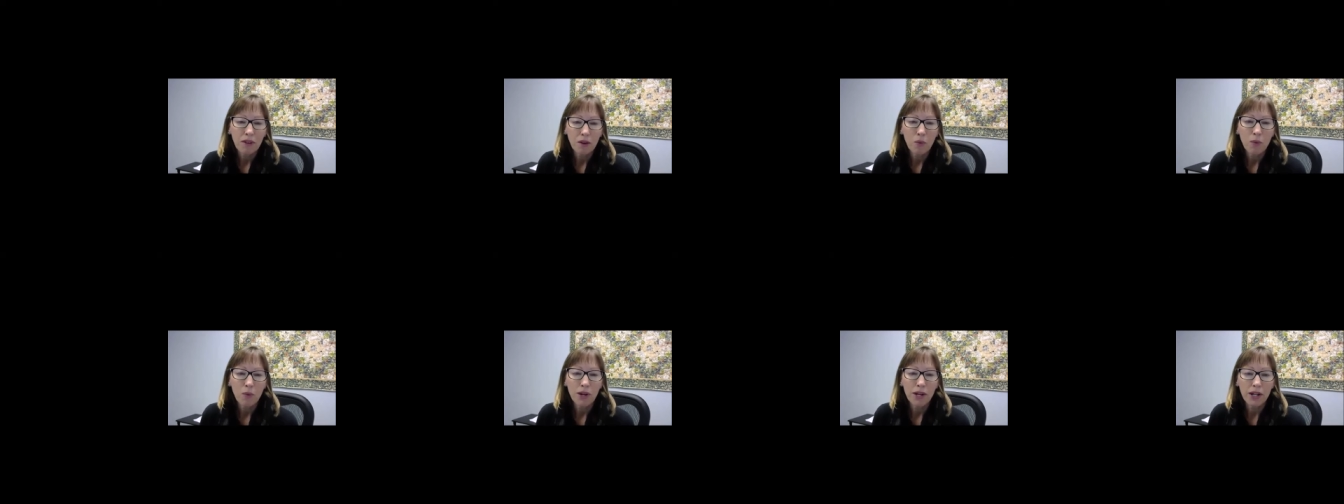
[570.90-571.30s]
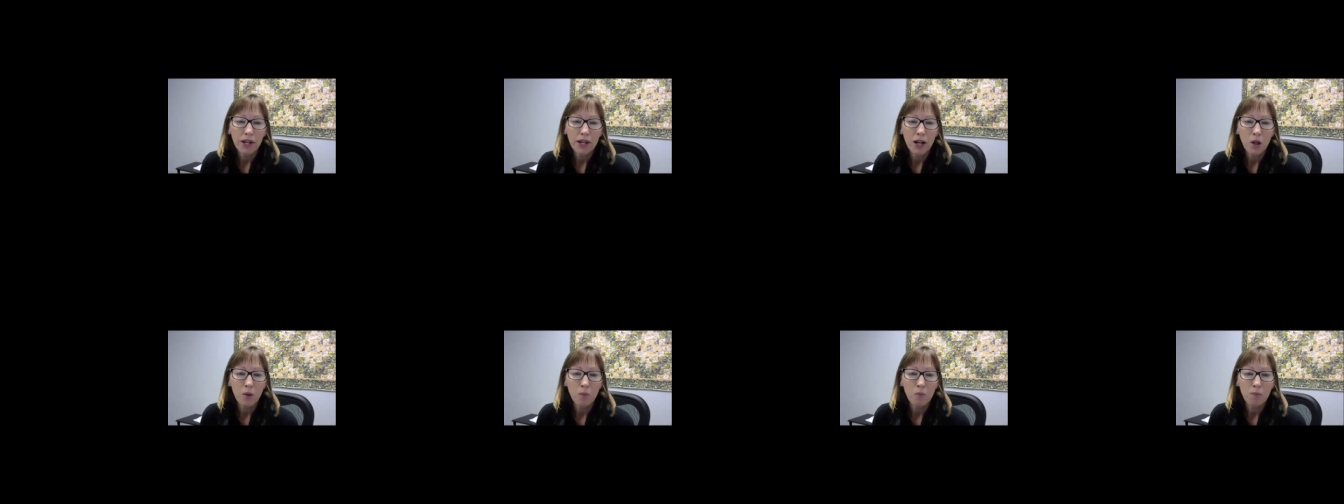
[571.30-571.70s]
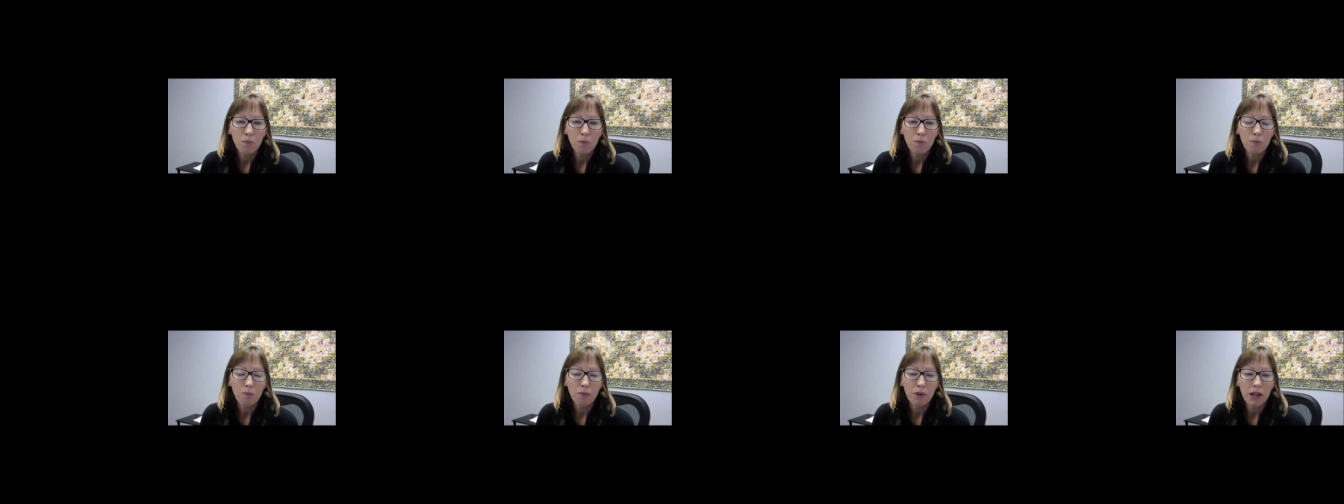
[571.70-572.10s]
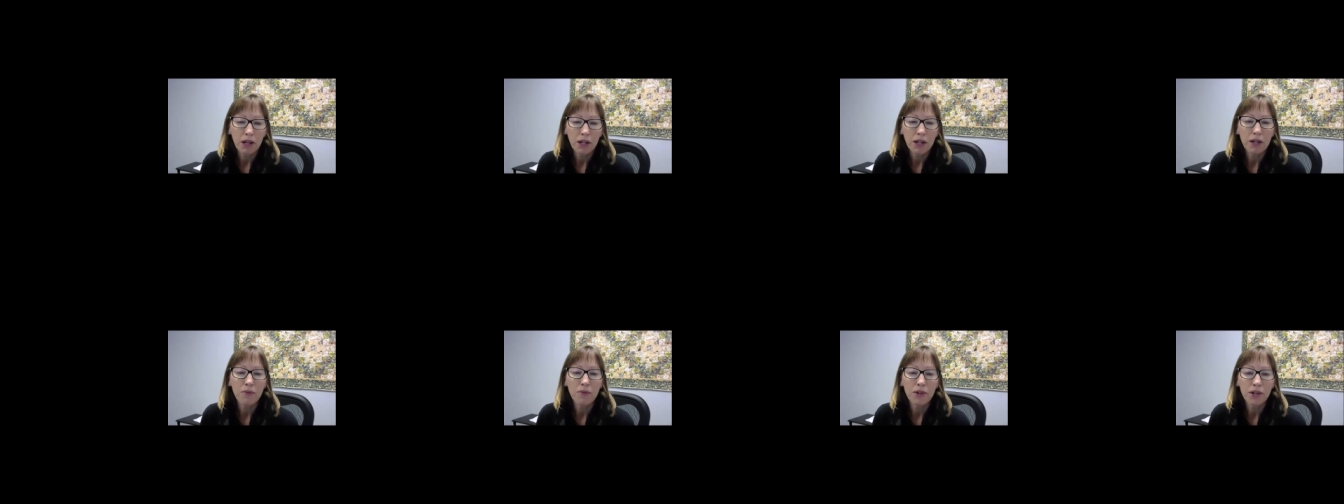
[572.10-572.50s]
we can help get
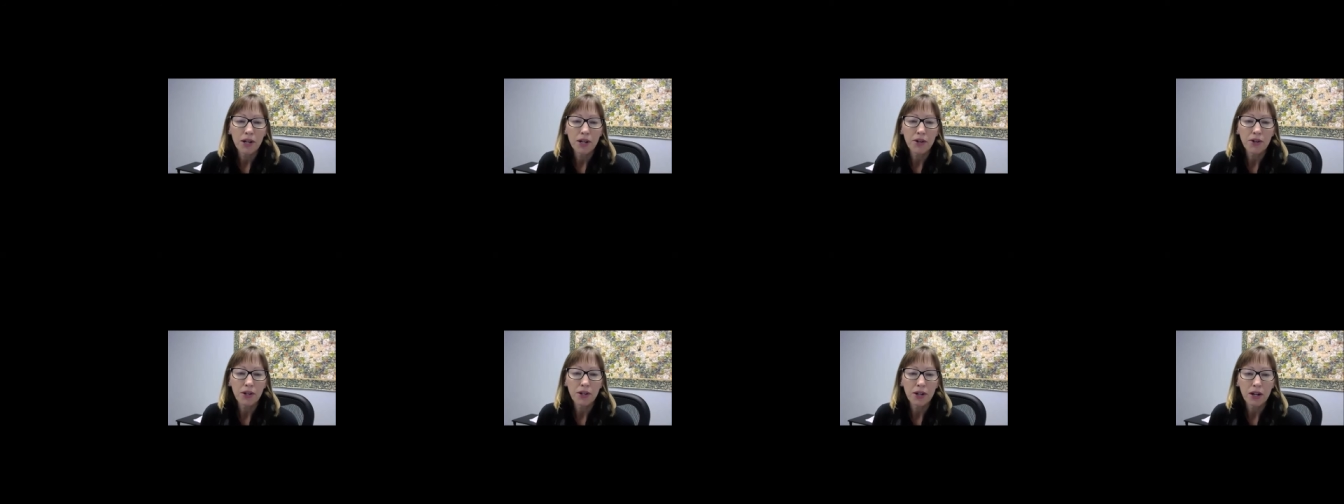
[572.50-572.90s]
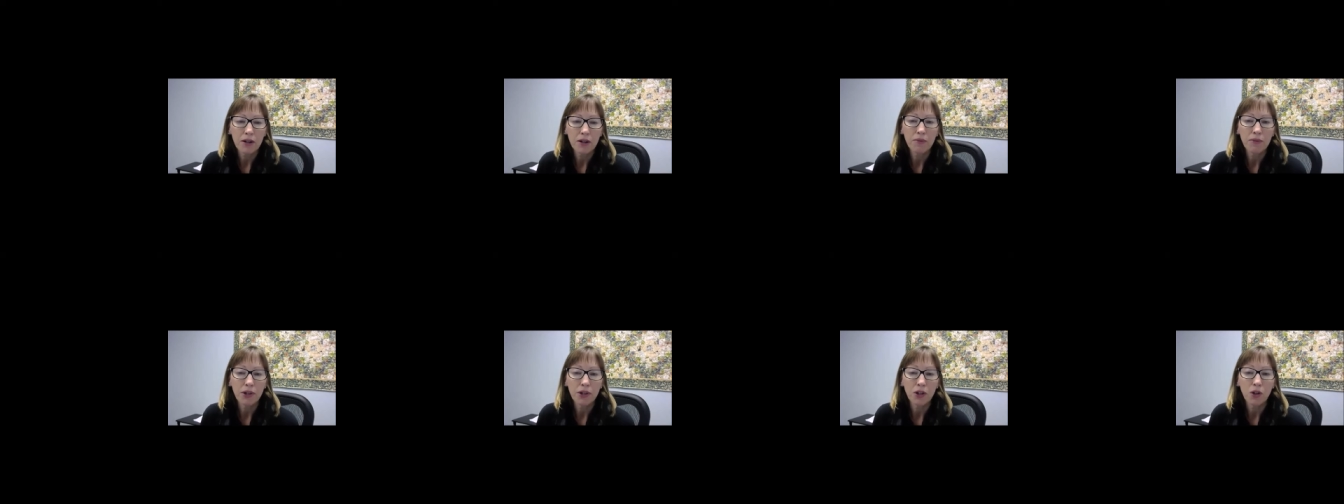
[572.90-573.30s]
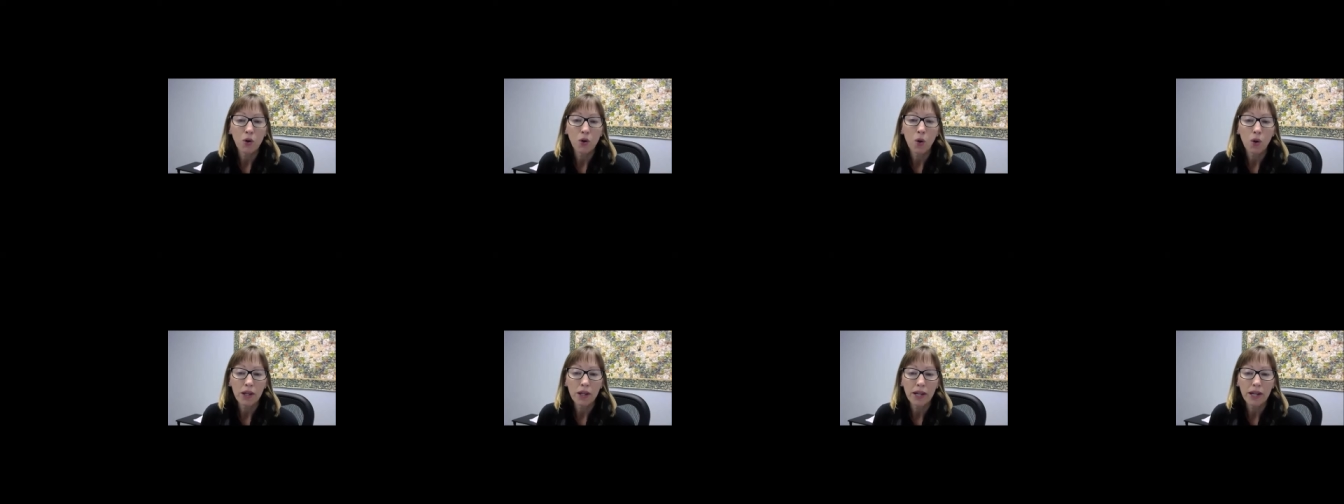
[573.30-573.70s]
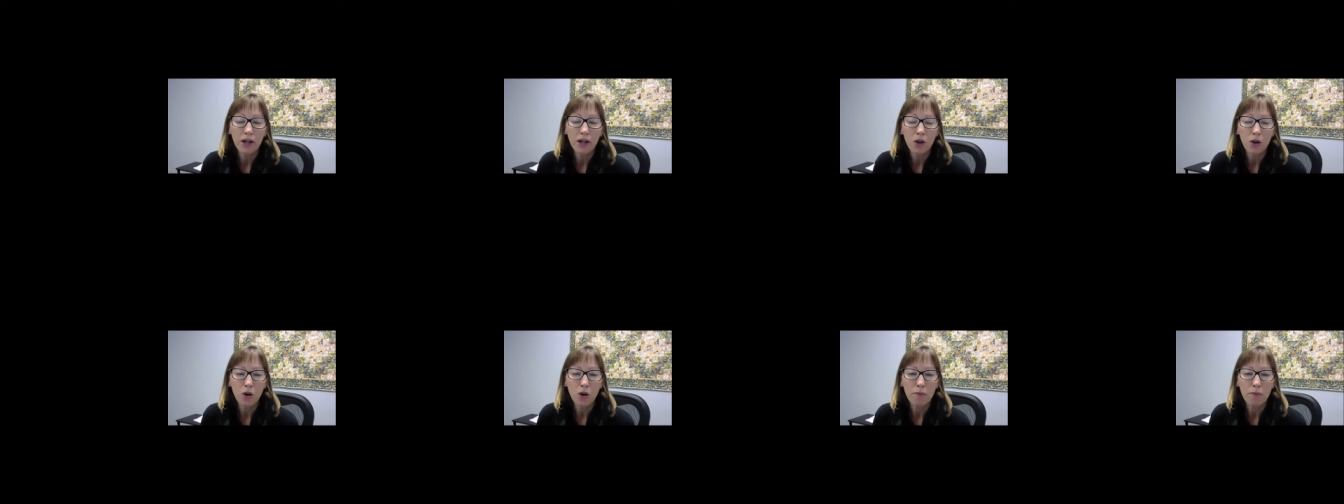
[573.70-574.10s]
an invitation out. If you can only get
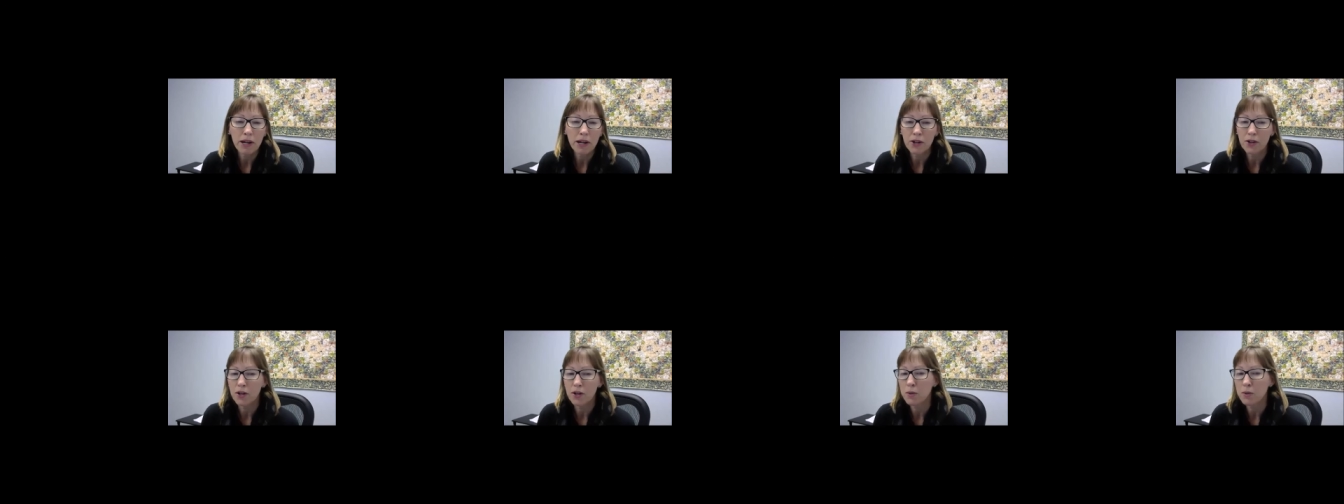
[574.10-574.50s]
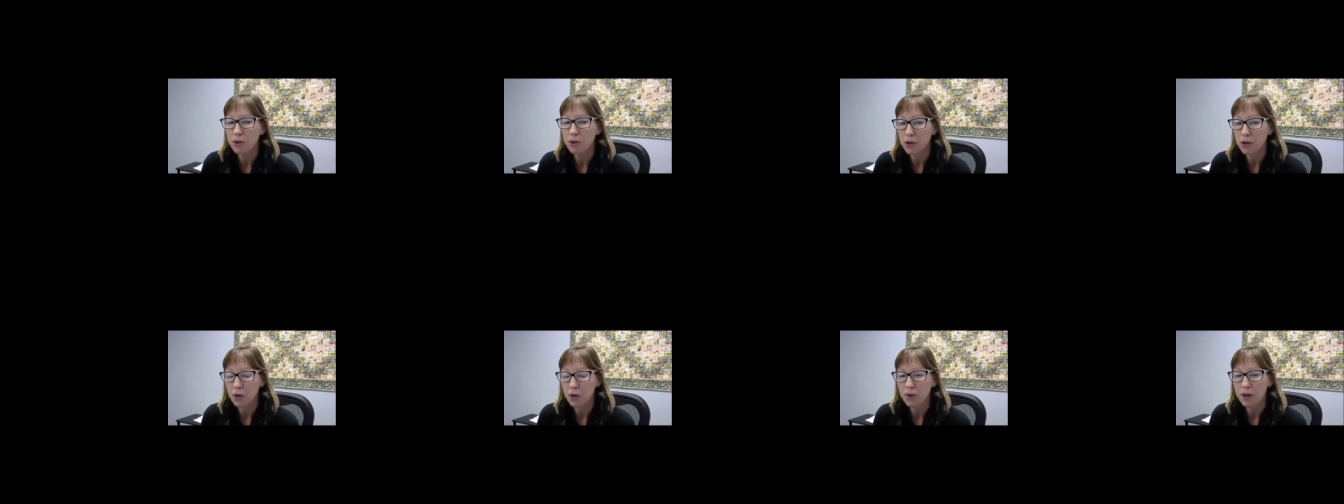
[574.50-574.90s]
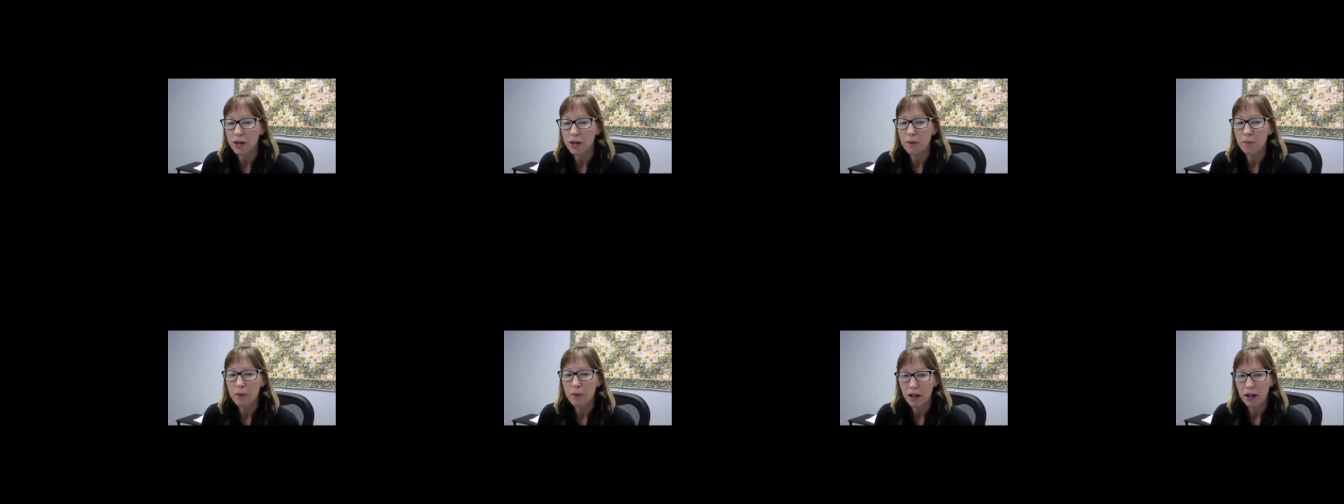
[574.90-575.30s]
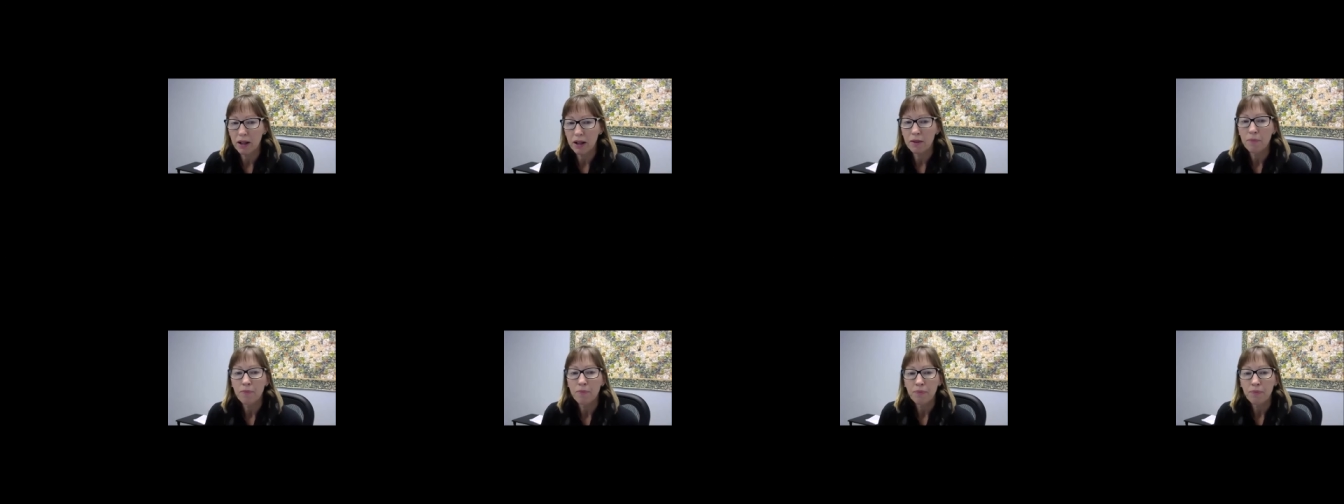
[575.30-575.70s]
a home address but no
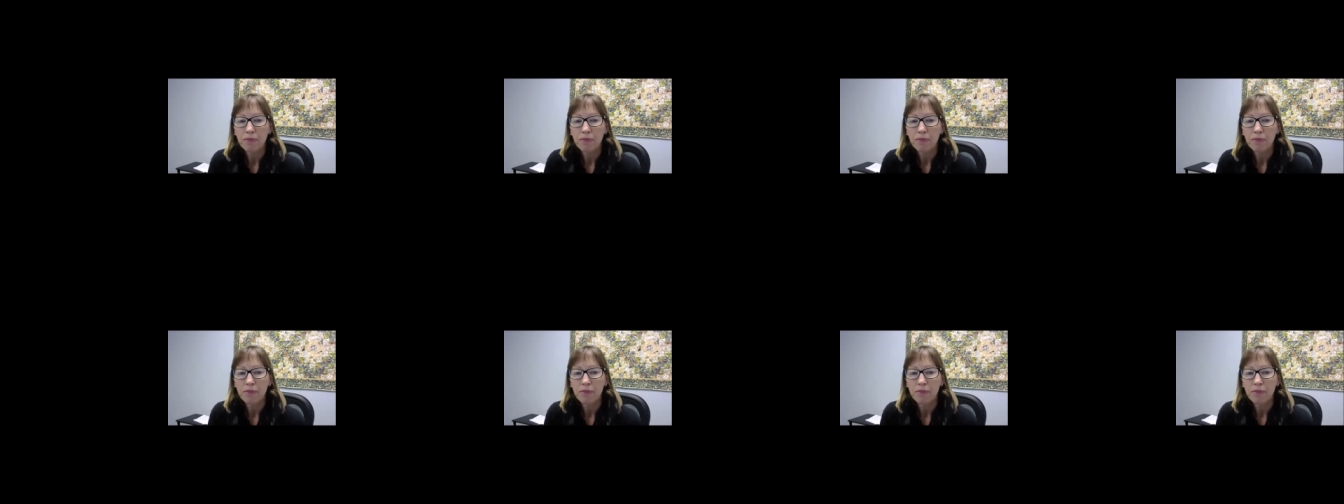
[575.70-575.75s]
email,